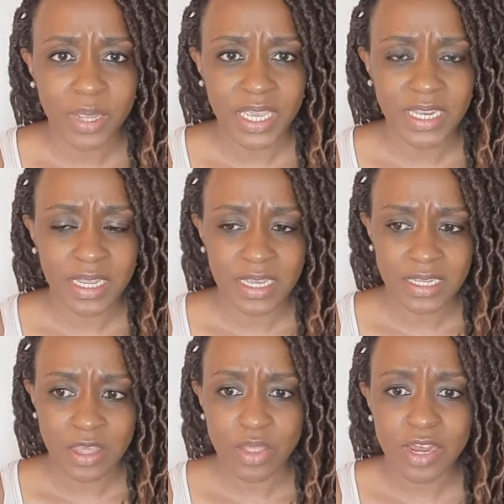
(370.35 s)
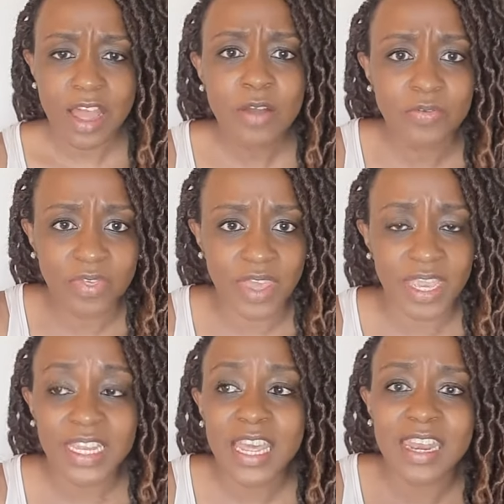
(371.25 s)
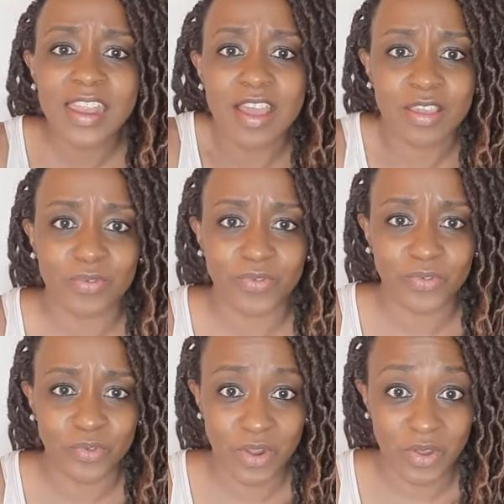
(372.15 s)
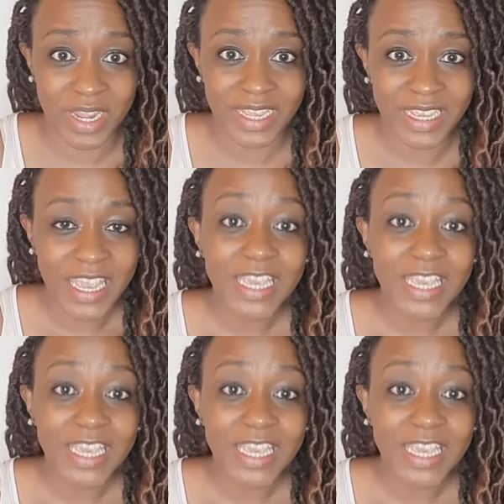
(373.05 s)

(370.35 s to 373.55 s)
ina love there, ina life, unaona eh?